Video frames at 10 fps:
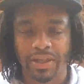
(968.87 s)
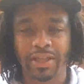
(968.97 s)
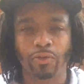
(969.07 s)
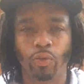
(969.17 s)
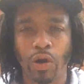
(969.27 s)

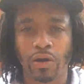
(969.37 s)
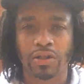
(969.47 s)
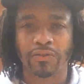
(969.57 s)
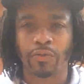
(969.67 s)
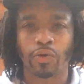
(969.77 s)
He
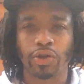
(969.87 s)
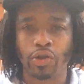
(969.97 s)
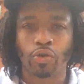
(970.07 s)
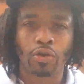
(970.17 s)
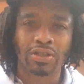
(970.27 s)
works for
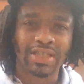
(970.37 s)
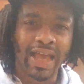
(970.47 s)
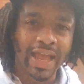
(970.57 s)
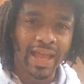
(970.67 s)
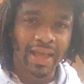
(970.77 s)
your
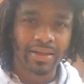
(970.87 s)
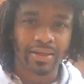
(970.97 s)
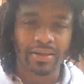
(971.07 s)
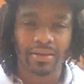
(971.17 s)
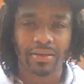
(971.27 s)
dad.